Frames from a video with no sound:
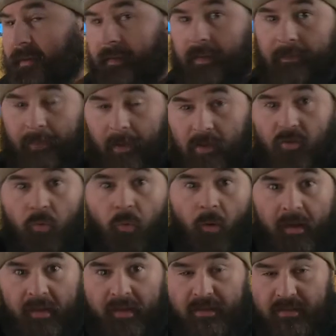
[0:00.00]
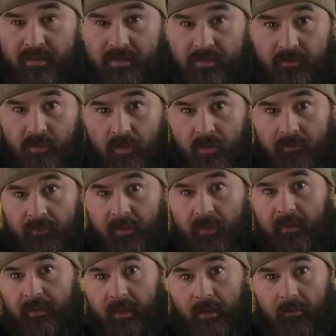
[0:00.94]
and then about 20 inches of
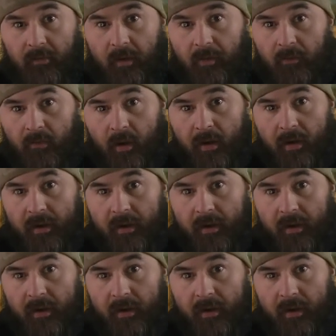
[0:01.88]
kerfing to get around the